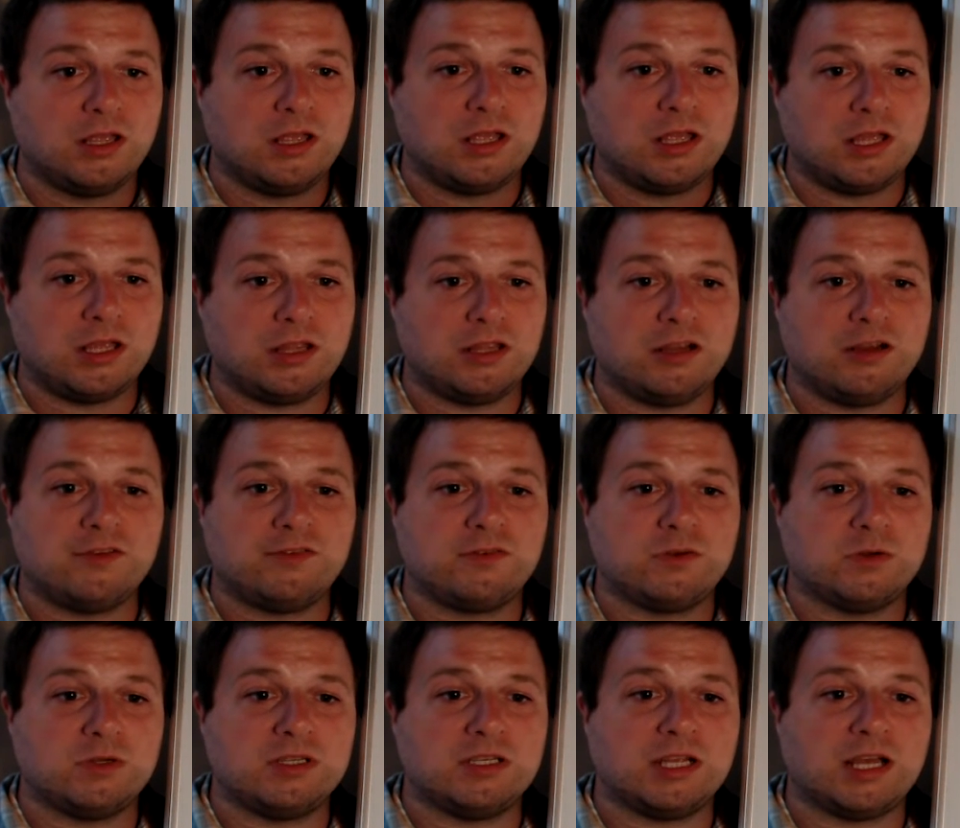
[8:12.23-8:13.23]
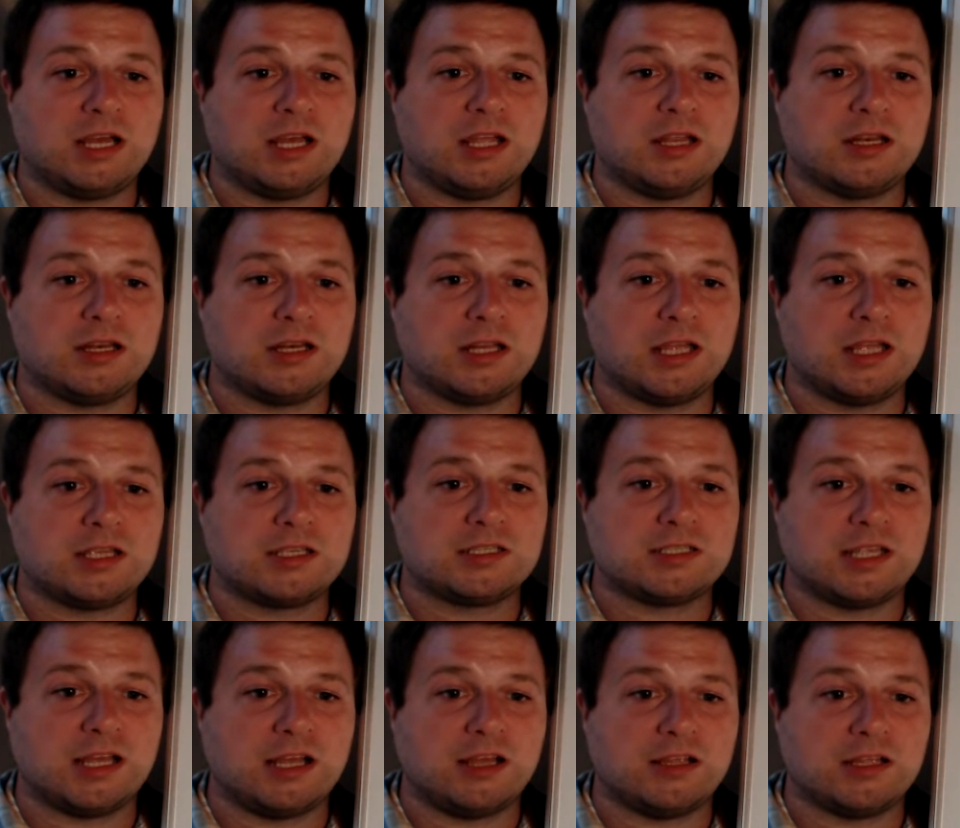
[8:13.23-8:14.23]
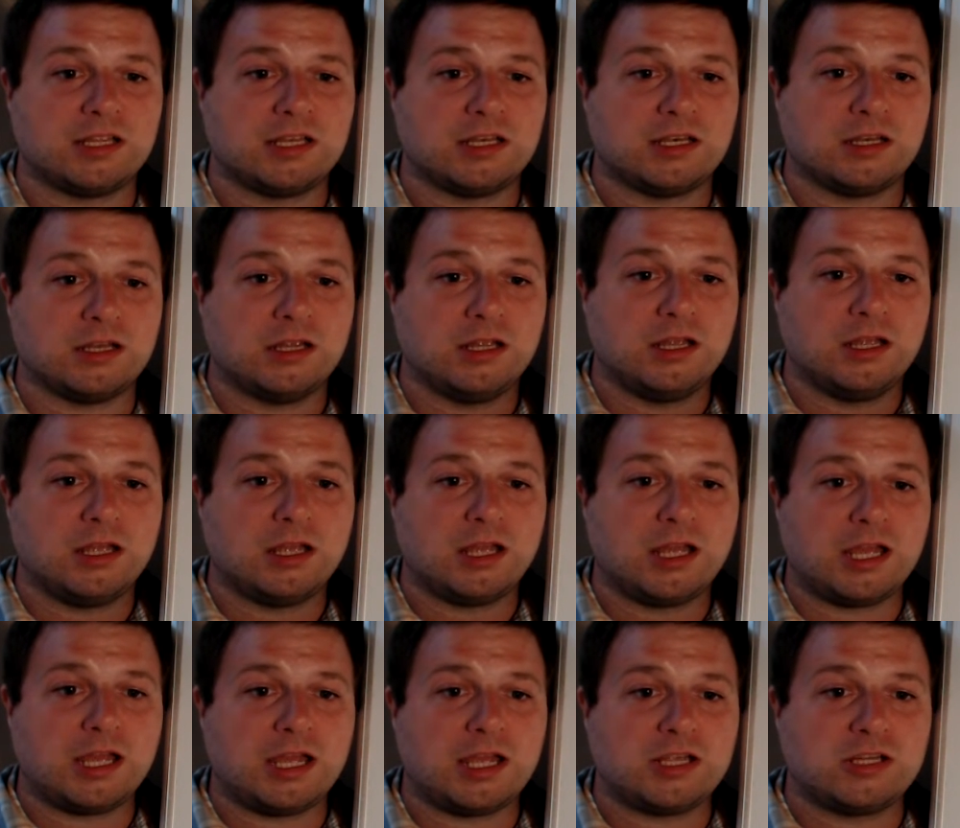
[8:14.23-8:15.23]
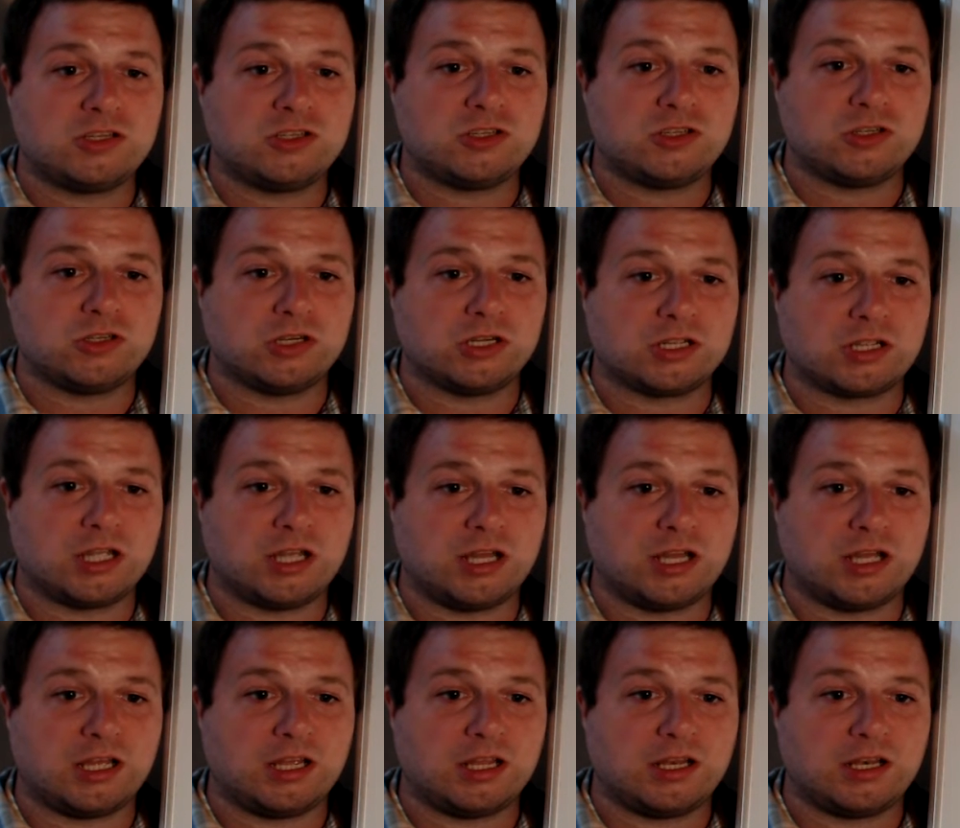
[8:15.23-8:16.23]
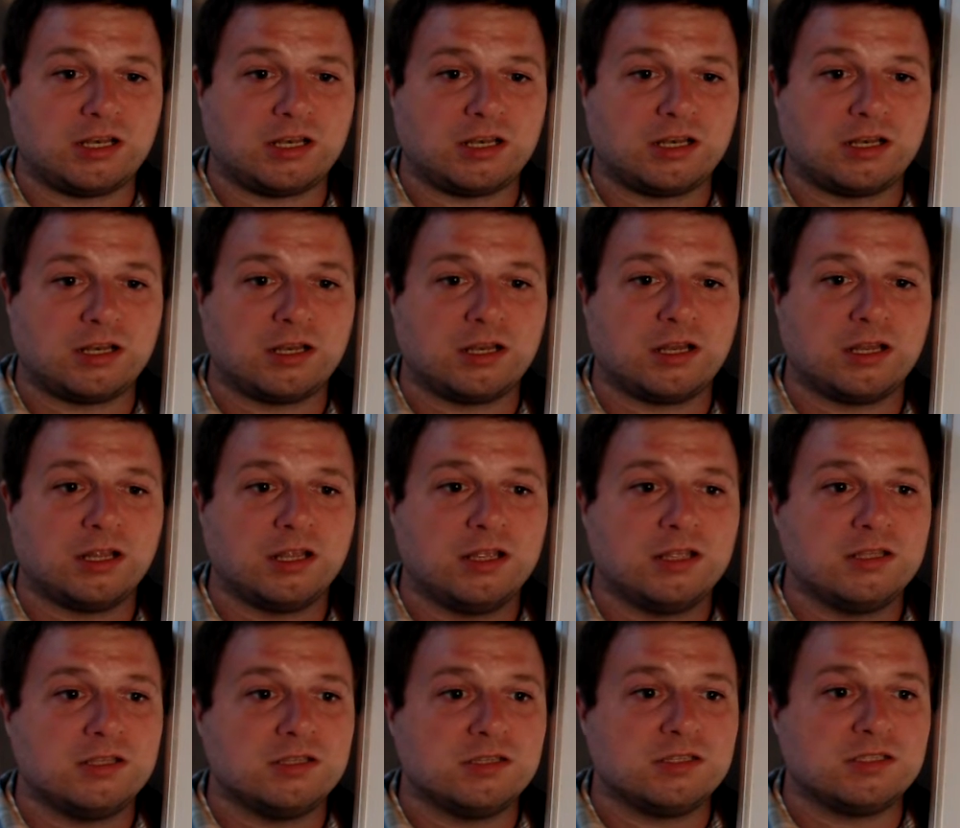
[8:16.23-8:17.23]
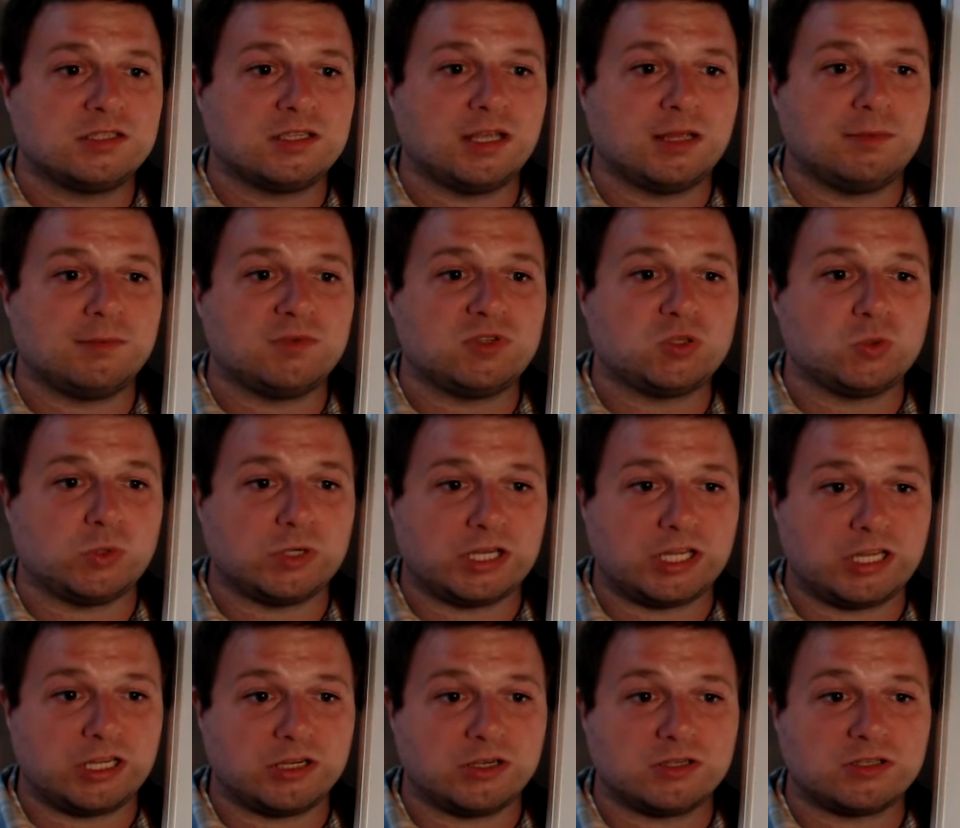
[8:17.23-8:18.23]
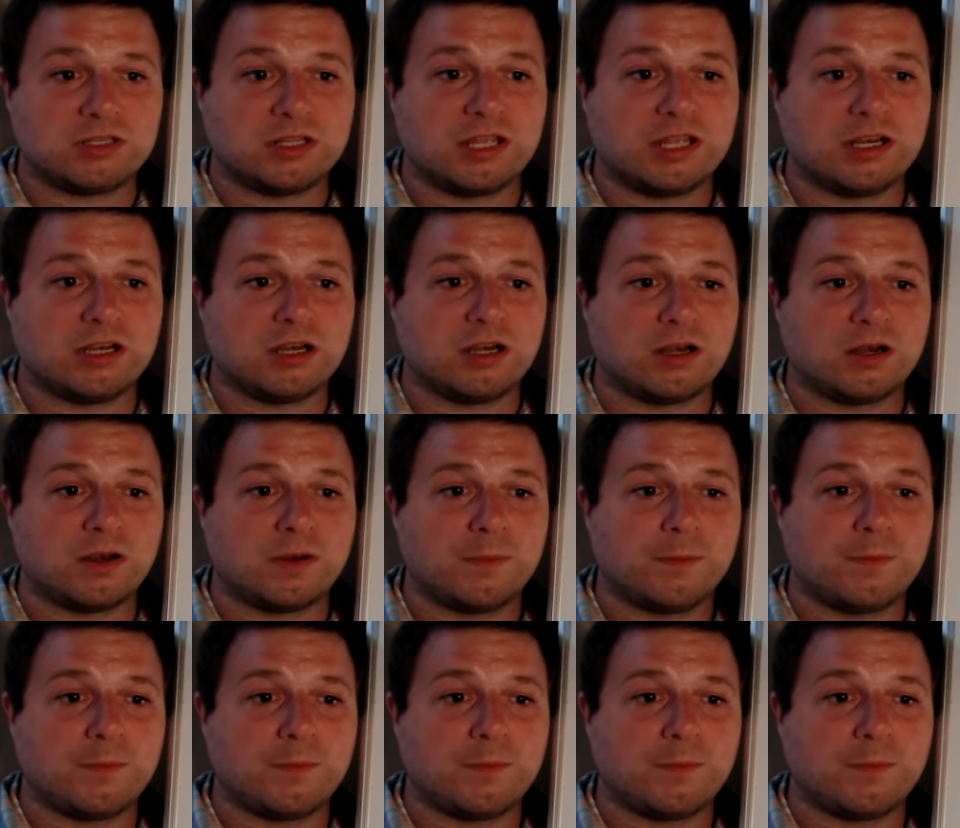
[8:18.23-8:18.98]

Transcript: and therefore died in exile in Astrakhan some 20 years later.